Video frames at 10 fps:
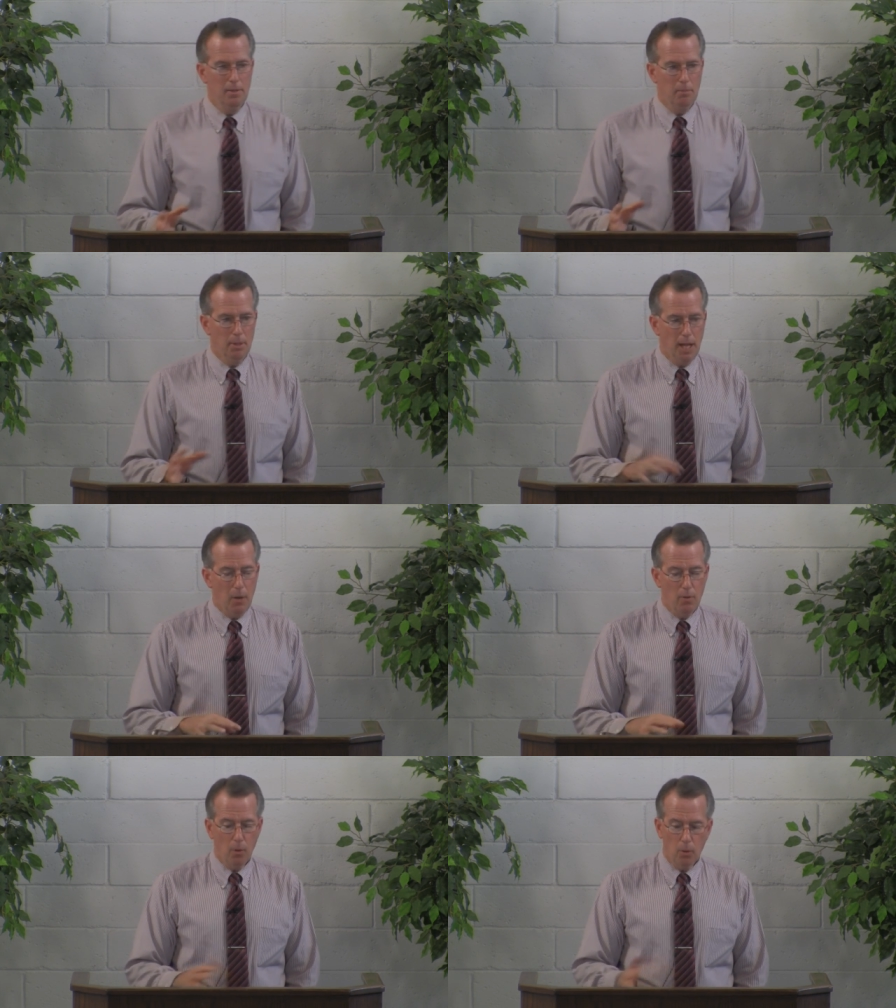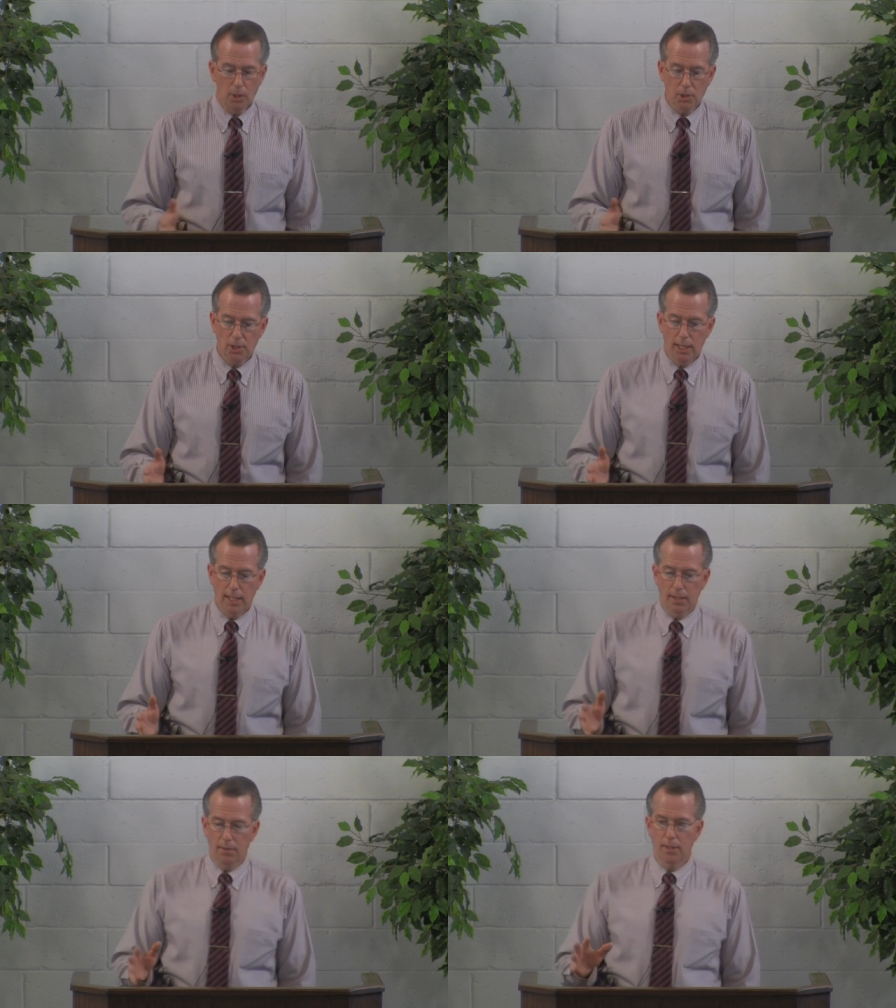But now we've already
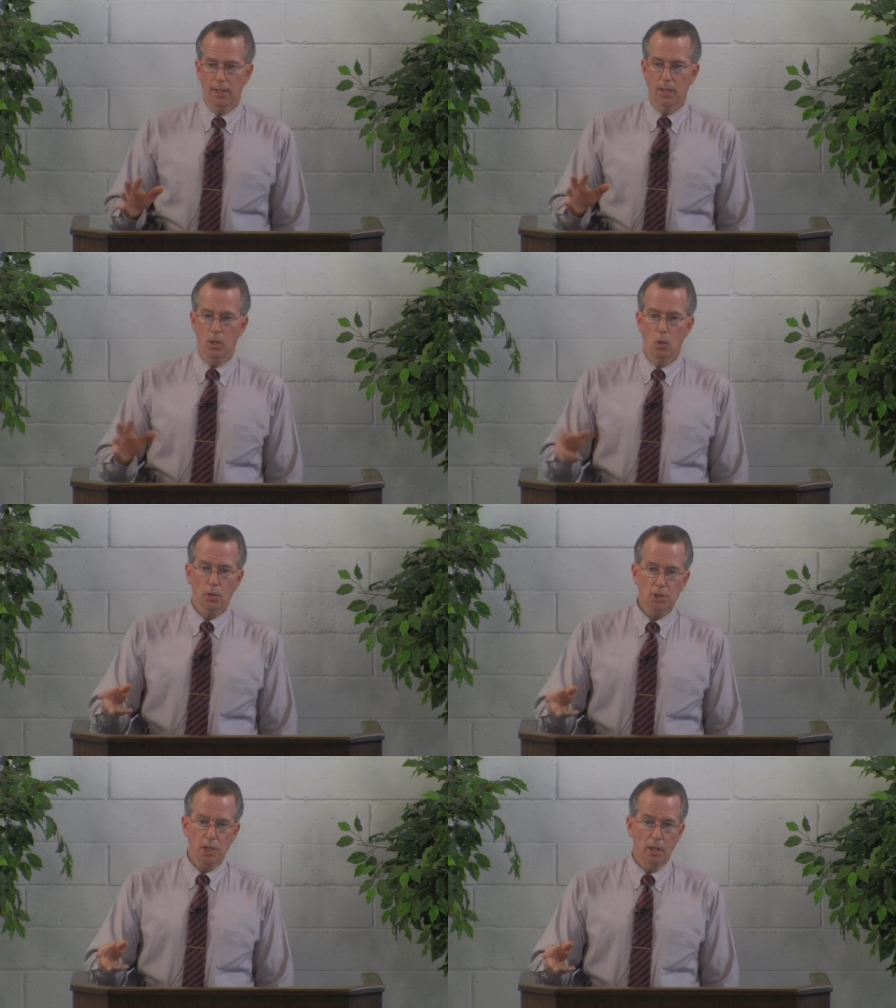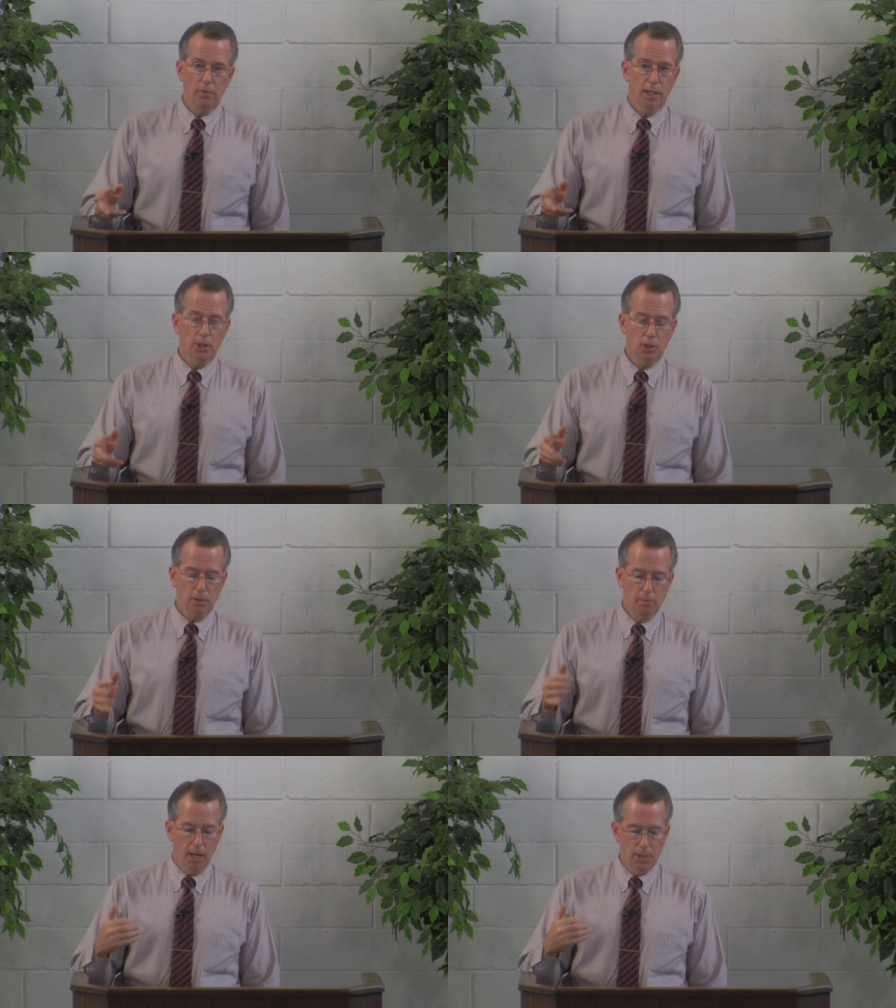seen that your
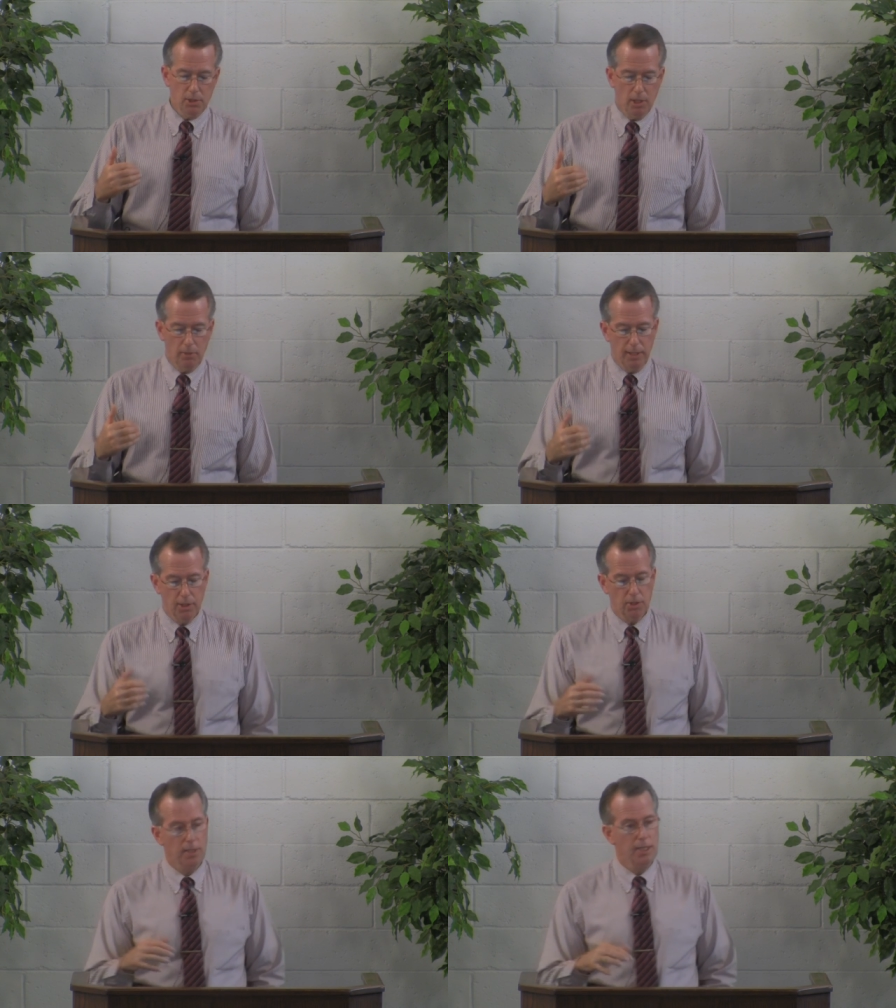salvation, my salvation,